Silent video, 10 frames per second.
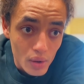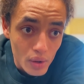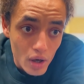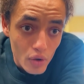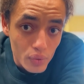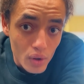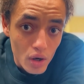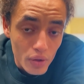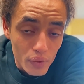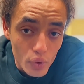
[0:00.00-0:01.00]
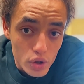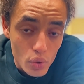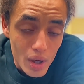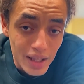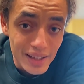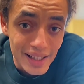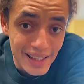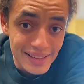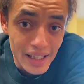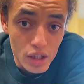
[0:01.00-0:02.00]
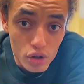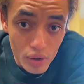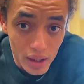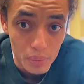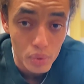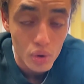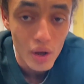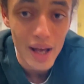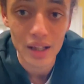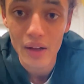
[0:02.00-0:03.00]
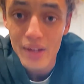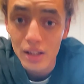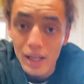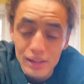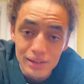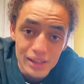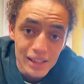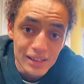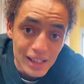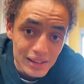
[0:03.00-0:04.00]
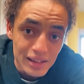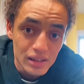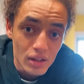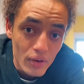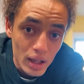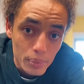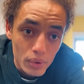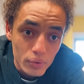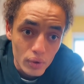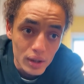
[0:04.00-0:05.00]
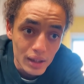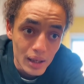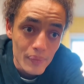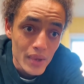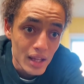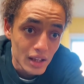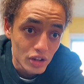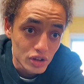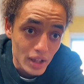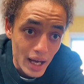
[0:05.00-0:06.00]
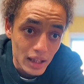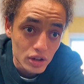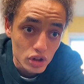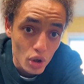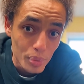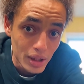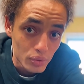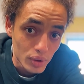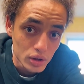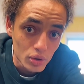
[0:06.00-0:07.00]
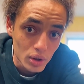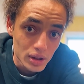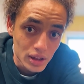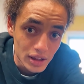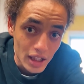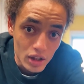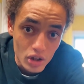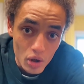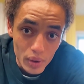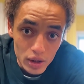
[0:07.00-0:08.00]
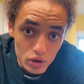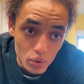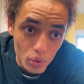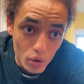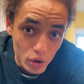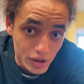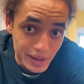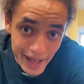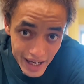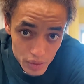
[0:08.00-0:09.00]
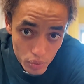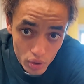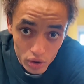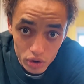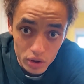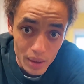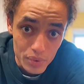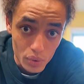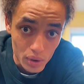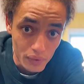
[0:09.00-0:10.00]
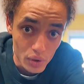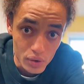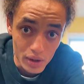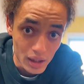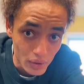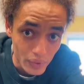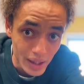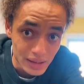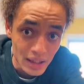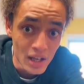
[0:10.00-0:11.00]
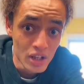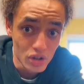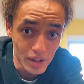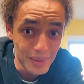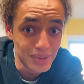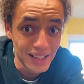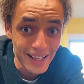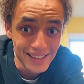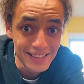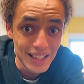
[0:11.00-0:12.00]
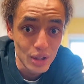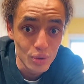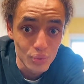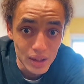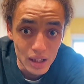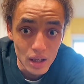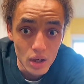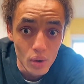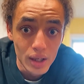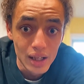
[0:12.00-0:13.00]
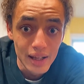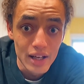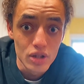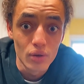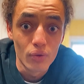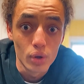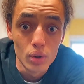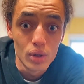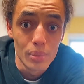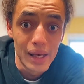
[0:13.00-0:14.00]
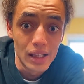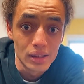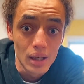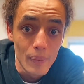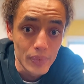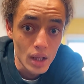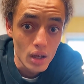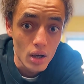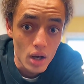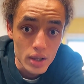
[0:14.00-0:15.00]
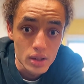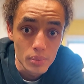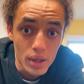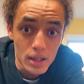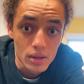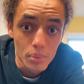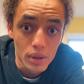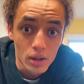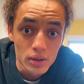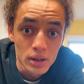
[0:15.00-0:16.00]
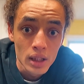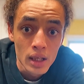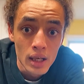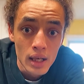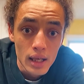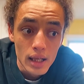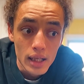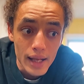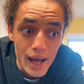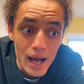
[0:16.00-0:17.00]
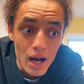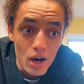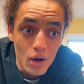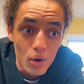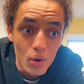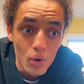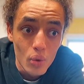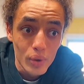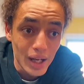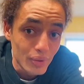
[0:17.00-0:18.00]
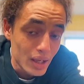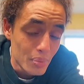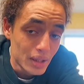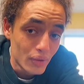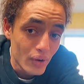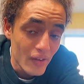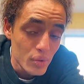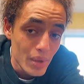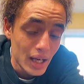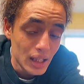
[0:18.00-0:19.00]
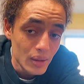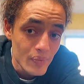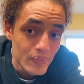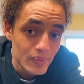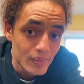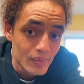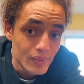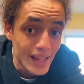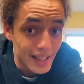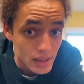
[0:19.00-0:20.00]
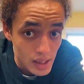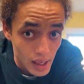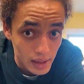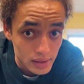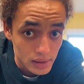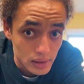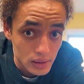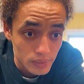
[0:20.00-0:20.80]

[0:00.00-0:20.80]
overall the voice quality is incredible. I love the latency. Since it's developer friendly, there's not so many resources that are going towards a dashboard or some sort of user interface. So it keeps the latency really low and allows for you to make some awesome custom builds. Now, would I recommend it for everybody? Not a chance.